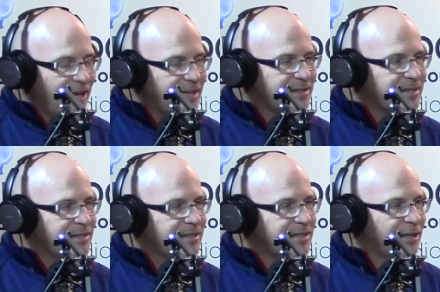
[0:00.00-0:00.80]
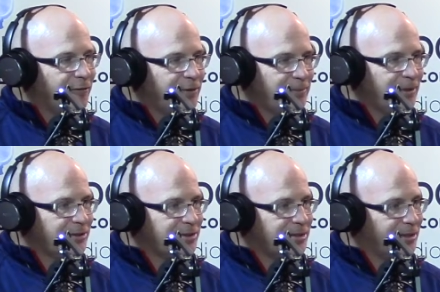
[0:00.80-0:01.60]
Yes. Self
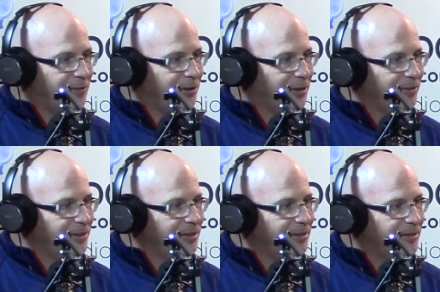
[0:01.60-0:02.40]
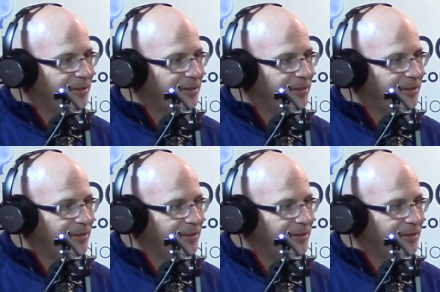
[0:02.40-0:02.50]
hypnosis. Ever hear of it?